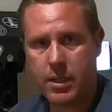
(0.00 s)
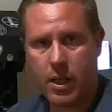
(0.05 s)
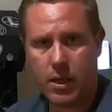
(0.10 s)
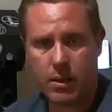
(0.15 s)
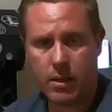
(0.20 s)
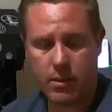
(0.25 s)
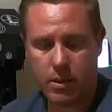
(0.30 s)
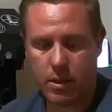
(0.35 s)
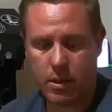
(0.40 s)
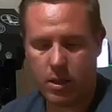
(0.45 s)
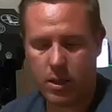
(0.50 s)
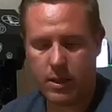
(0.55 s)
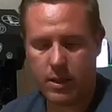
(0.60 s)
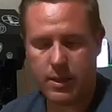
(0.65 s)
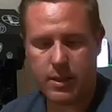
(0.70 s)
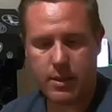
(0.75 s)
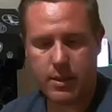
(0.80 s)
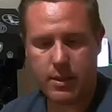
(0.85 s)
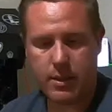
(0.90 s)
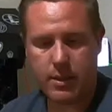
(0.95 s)
talk,
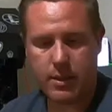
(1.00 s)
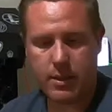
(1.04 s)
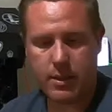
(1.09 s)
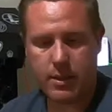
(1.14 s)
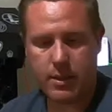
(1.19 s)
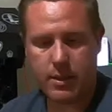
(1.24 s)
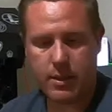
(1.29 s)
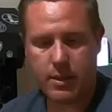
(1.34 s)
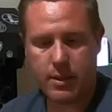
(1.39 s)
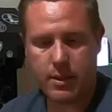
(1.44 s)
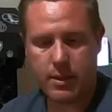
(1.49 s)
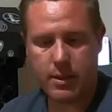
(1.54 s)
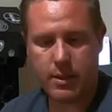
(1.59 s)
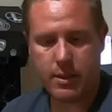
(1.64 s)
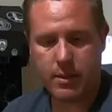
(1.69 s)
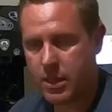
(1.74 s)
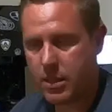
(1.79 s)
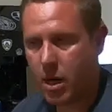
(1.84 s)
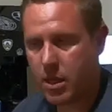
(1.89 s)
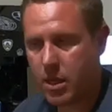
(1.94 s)

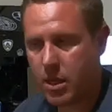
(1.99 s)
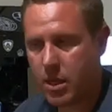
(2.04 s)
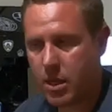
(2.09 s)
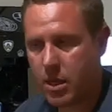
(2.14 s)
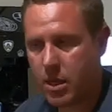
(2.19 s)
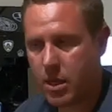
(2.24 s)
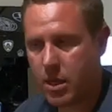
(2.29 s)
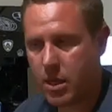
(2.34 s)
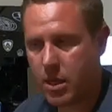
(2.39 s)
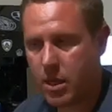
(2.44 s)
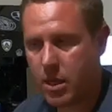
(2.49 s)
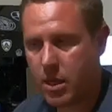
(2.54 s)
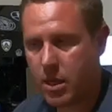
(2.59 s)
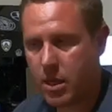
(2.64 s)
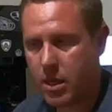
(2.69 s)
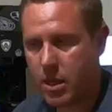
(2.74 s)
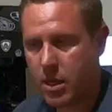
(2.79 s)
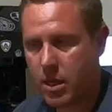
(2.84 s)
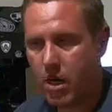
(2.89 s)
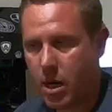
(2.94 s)
and
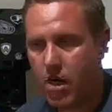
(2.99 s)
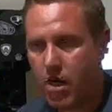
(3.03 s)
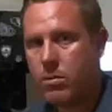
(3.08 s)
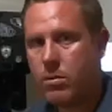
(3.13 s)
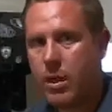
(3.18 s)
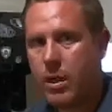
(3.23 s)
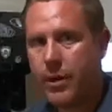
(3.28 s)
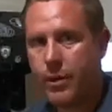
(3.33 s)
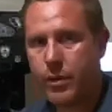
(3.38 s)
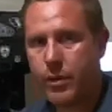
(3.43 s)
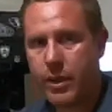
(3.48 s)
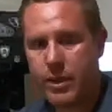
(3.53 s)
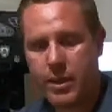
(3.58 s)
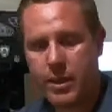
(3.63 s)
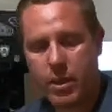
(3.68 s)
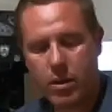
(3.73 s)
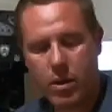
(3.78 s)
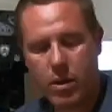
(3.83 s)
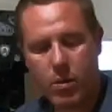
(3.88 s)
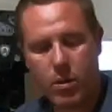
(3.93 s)
do other things
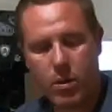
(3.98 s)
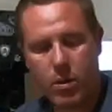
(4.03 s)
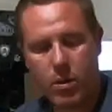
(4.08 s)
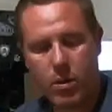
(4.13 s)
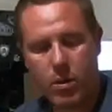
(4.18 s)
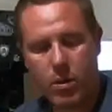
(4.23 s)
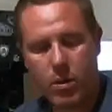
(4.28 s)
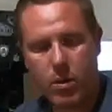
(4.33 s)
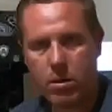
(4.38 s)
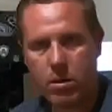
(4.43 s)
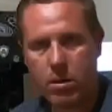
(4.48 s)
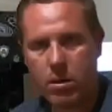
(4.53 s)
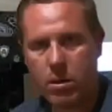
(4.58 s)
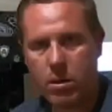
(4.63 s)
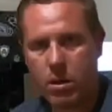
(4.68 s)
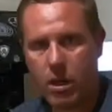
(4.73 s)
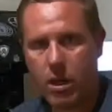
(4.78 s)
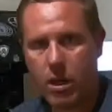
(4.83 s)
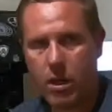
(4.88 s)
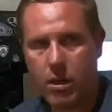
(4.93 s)
that are going on.
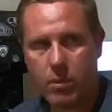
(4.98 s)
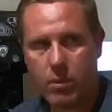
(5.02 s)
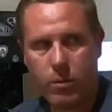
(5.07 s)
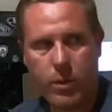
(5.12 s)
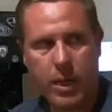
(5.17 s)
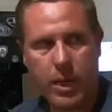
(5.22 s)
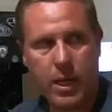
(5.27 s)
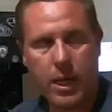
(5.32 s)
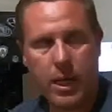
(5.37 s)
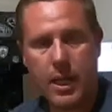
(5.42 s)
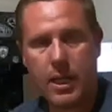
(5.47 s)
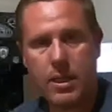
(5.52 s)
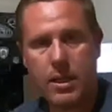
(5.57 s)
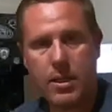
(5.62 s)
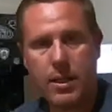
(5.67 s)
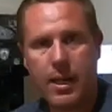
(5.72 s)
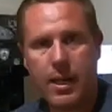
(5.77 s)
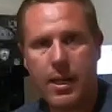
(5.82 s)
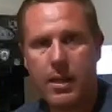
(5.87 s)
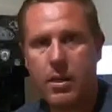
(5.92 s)
We can get into
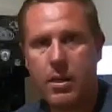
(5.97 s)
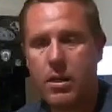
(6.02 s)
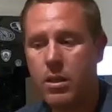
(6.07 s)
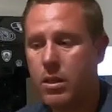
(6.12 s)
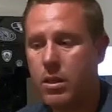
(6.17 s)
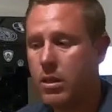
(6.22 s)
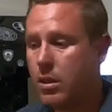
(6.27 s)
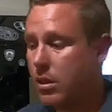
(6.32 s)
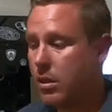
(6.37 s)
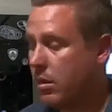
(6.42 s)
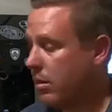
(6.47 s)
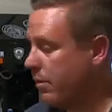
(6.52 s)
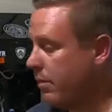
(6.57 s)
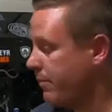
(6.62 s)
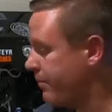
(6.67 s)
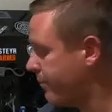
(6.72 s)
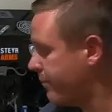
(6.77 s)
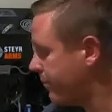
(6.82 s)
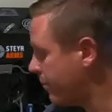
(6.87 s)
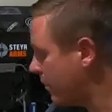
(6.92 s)
that.
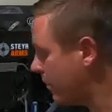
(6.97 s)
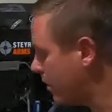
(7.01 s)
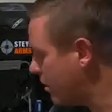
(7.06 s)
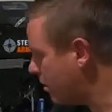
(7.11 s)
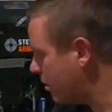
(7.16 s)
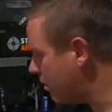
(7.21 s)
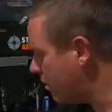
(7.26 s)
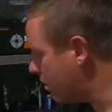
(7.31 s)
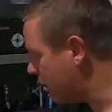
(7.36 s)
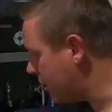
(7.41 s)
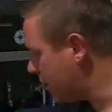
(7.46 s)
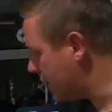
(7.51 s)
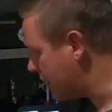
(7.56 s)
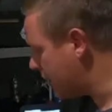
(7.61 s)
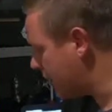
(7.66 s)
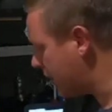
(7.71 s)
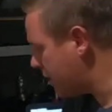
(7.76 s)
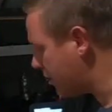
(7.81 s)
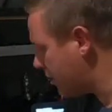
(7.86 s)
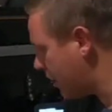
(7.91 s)
Let's
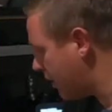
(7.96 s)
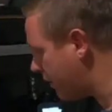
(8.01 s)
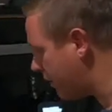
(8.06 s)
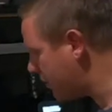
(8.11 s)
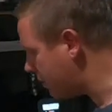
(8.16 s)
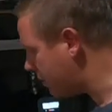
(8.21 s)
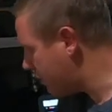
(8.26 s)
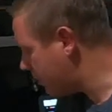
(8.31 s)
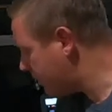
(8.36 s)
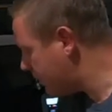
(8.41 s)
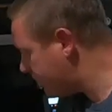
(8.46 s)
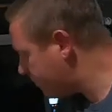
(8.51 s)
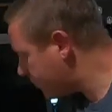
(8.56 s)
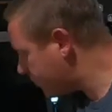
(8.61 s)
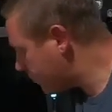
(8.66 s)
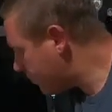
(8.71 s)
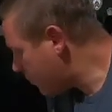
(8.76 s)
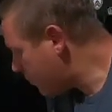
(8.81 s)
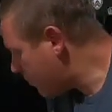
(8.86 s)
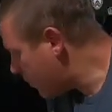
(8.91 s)
see, Travis.
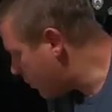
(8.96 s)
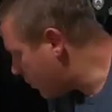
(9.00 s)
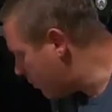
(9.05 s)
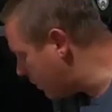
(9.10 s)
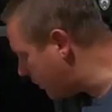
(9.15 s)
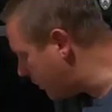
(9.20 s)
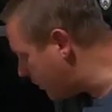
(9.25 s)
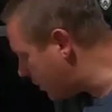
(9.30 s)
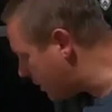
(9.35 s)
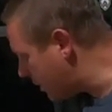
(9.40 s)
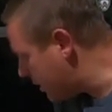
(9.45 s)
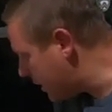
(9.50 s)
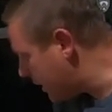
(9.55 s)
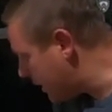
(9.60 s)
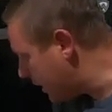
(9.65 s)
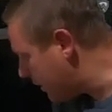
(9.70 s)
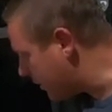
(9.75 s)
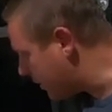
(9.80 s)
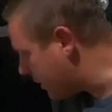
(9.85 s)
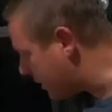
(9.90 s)
I don't really see
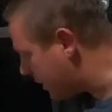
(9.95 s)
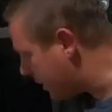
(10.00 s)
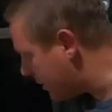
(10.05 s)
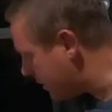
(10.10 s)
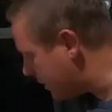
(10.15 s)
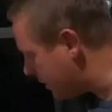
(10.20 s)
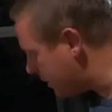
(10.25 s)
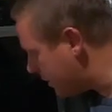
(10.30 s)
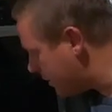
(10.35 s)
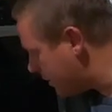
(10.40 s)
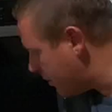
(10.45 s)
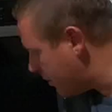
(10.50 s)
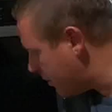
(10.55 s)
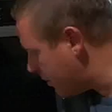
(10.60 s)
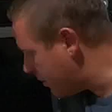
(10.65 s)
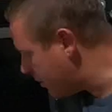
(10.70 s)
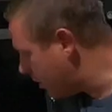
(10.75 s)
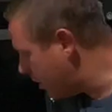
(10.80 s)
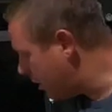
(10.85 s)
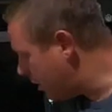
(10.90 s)
how the testing
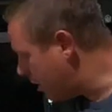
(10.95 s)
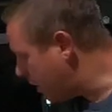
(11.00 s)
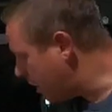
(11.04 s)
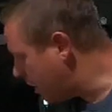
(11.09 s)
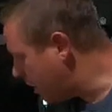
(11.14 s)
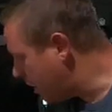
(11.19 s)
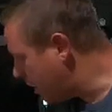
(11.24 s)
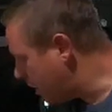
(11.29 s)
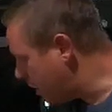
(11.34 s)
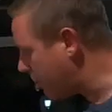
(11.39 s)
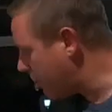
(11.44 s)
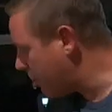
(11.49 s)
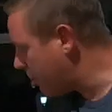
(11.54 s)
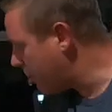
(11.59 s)
goes.